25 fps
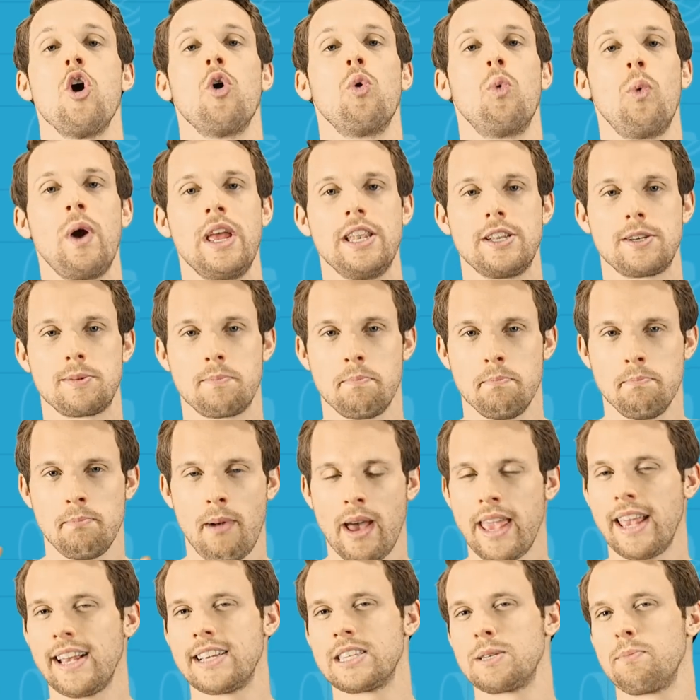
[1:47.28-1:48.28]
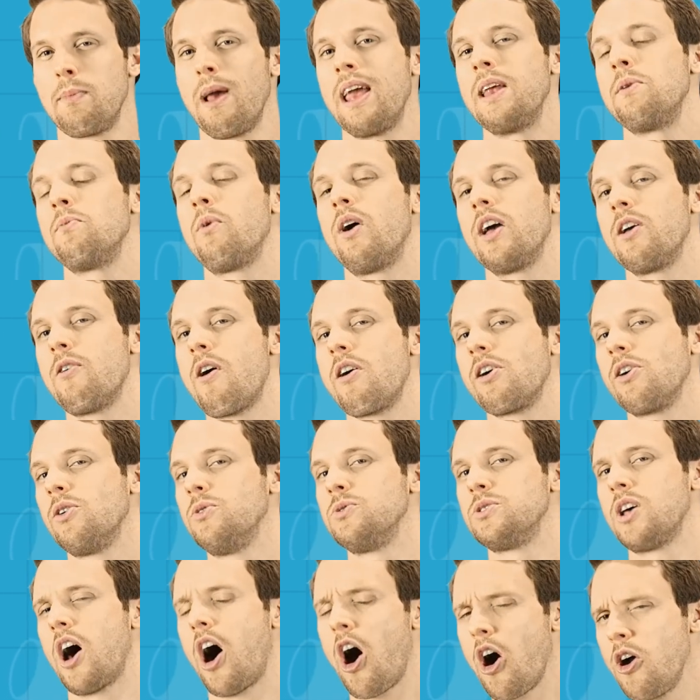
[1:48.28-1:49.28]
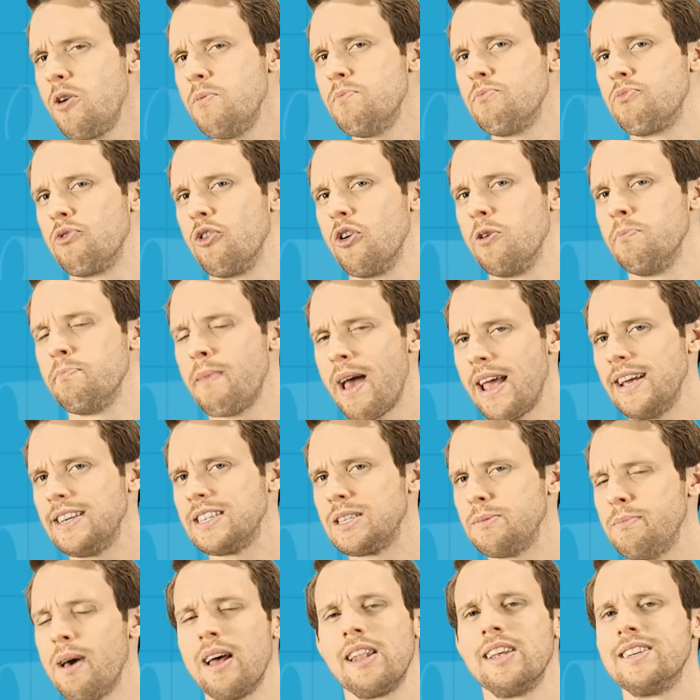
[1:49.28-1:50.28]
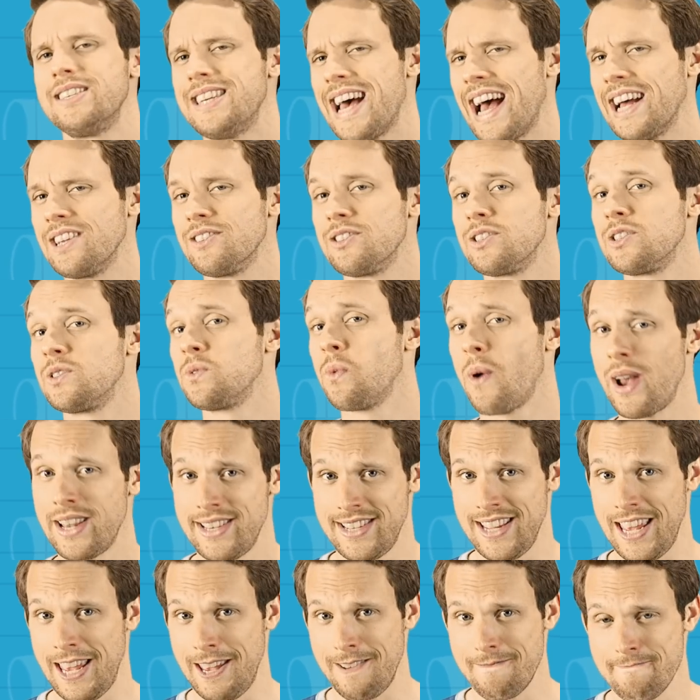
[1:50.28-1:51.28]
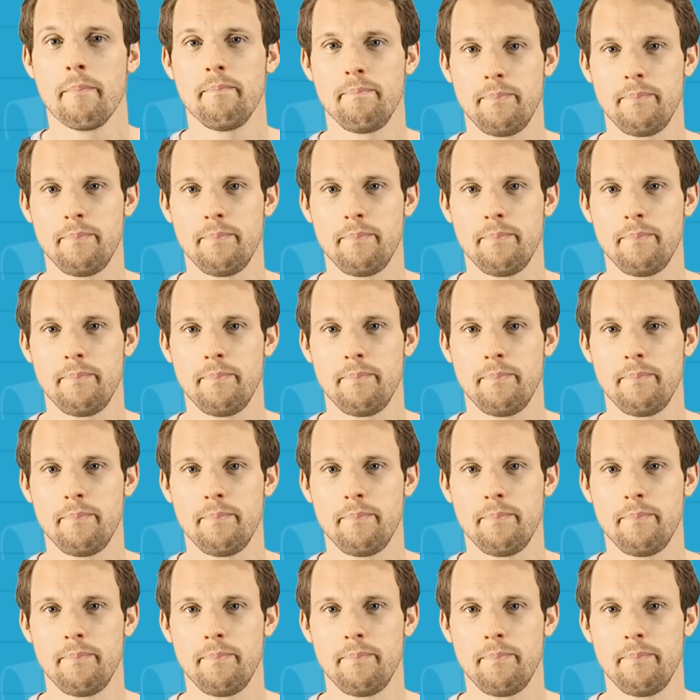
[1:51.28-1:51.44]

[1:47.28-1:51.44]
which might explain why your uncle's homebrew may smell a tad sweaty.